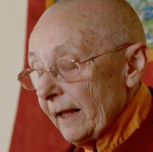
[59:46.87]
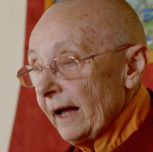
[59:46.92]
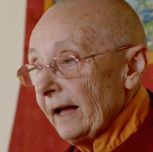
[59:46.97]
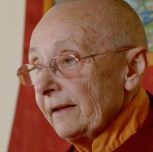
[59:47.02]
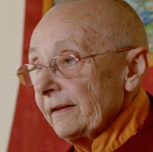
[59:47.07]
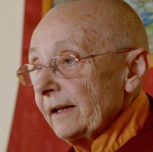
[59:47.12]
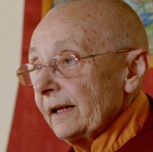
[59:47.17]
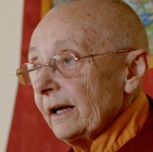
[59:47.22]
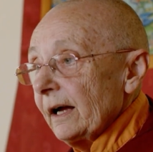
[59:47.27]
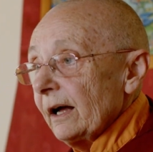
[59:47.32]

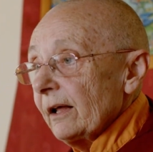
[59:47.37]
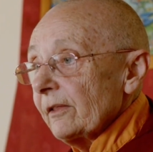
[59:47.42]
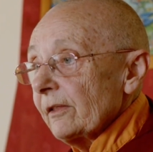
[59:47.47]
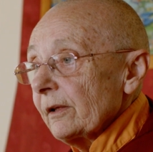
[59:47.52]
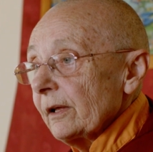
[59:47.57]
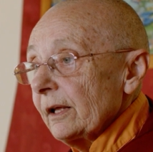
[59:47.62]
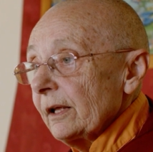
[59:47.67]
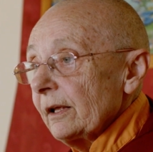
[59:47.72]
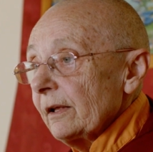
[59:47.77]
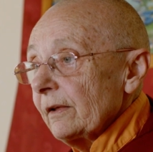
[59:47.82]
And the
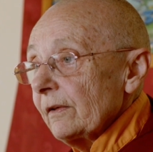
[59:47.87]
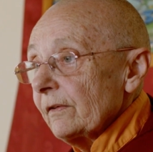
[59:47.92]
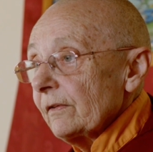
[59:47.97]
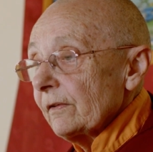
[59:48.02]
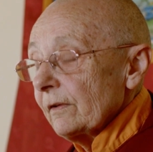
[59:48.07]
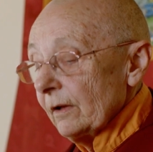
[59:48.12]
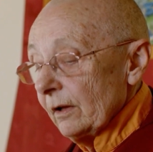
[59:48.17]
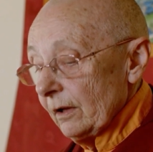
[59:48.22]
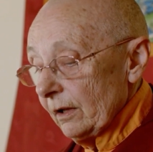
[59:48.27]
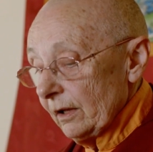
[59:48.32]
other
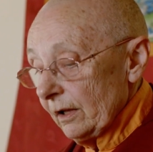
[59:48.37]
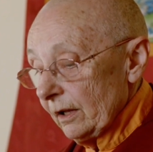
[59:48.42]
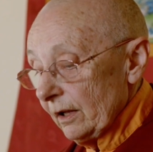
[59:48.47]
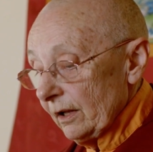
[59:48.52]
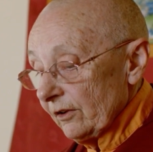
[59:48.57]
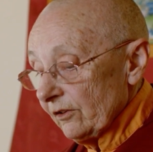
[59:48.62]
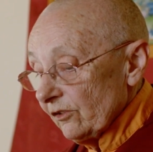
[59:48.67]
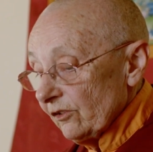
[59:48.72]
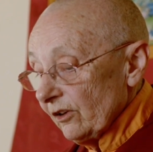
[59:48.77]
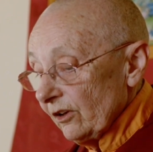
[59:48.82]
is
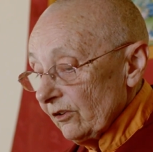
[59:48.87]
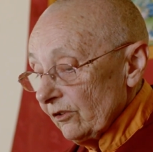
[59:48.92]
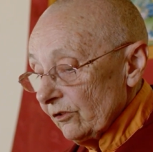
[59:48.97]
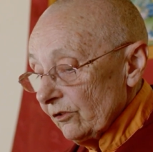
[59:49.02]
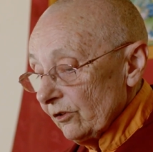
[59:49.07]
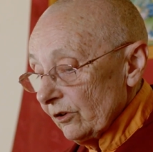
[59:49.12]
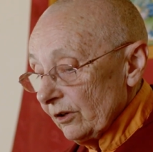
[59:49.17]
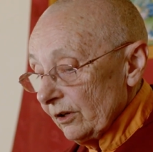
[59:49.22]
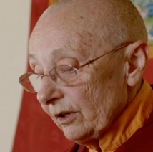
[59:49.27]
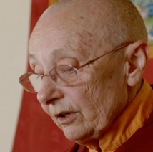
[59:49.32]

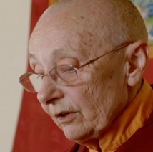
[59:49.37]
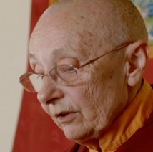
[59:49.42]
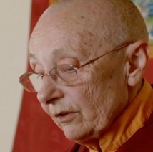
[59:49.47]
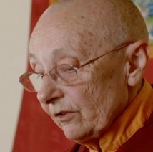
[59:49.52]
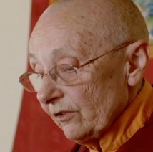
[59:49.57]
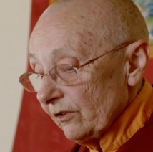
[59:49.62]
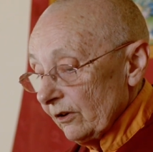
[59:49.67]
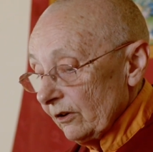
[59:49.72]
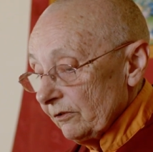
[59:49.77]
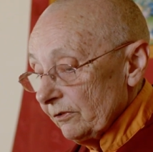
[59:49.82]

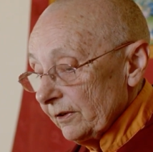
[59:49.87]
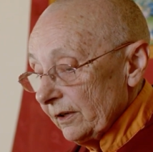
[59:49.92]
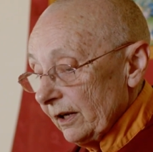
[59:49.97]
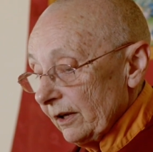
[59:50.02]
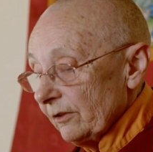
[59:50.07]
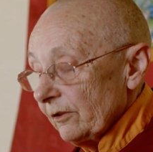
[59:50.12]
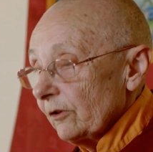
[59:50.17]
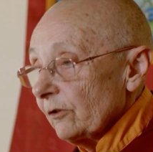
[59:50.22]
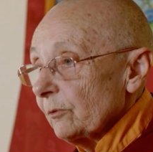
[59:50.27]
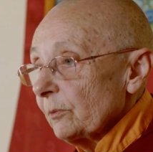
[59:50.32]
exchanging self and
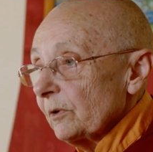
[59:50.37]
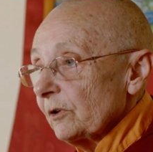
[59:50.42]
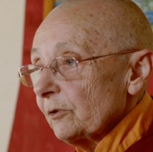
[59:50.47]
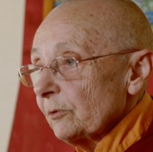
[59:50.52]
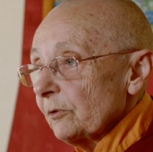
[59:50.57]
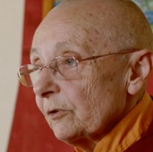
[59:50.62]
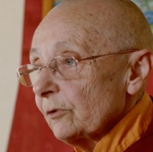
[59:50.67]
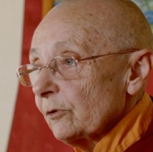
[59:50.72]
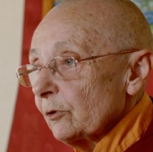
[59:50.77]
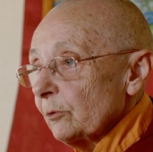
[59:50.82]
others,
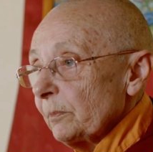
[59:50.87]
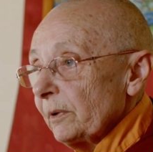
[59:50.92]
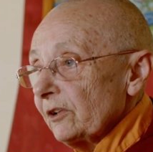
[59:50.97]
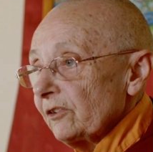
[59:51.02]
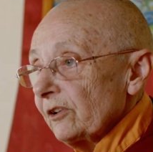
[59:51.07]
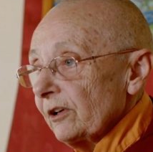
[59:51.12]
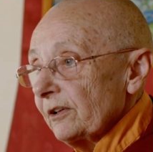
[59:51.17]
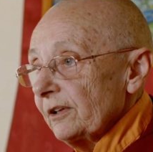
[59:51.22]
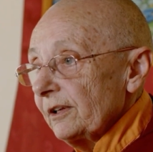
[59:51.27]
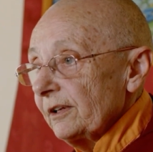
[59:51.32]
which was taught by
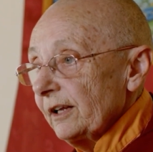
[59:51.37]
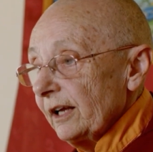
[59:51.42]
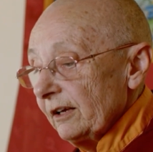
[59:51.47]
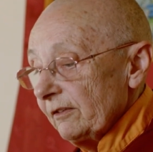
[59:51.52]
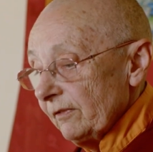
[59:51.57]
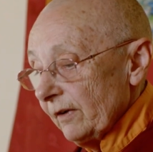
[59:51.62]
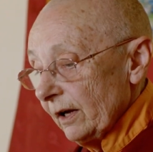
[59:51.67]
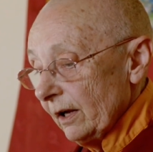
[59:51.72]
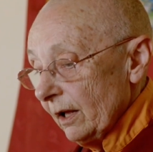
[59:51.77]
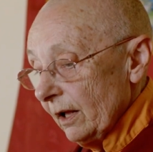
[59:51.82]

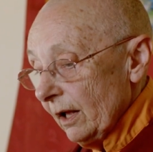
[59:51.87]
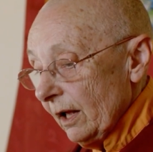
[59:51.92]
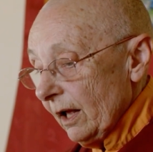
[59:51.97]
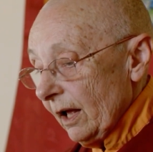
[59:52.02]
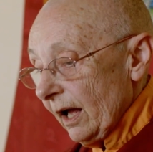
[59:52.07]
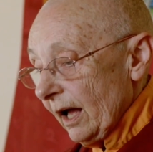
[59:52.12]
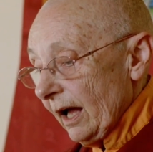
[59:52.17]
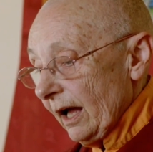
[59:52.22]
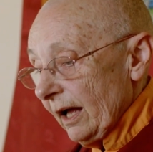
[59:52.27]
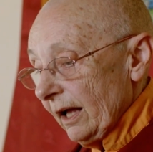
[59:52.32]
Shantideva
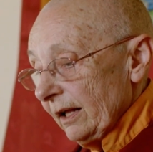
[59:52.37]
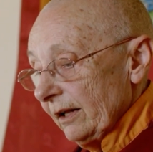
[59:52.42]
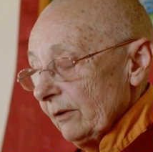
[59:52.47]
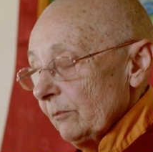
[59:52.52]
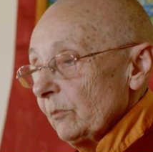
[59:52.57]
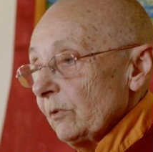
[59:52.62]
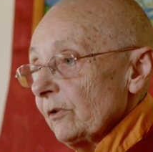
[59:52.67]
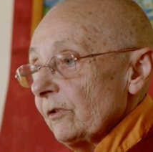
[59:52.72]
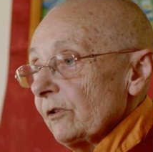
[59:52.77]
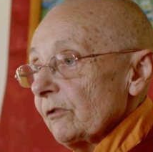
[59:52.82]

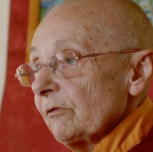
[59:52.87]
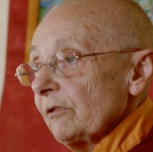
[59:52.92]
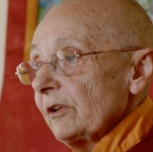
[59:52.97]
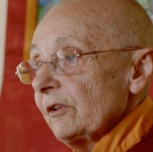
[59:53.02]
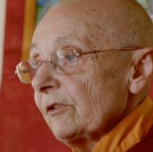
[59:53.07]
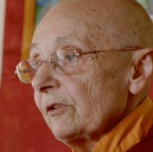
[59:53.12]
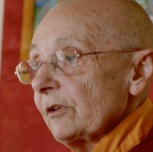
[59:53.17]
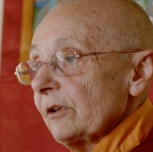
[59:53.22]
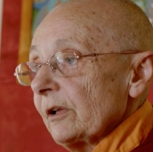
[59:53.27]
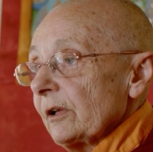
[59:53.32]
and was
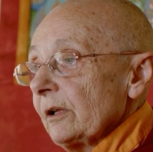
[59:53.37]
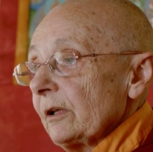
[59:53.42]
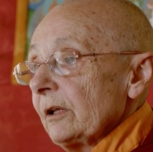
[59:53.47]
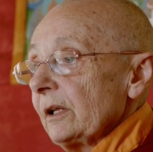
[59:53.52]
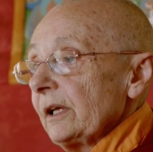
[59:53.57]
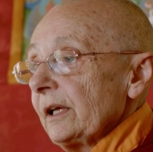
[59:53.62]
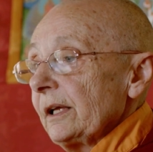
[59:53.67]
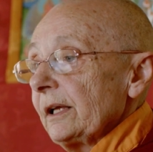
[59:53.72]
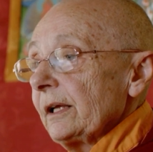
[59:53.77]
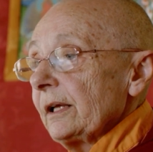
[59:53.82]

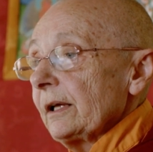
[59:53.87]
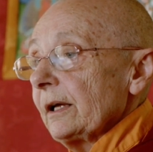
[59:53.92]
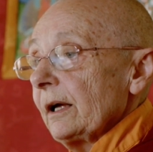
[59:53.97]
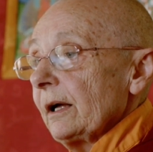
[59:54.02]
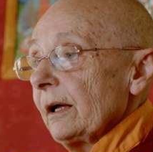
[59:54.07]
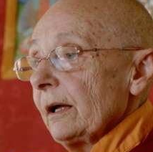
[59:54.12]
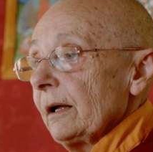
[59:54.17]
originally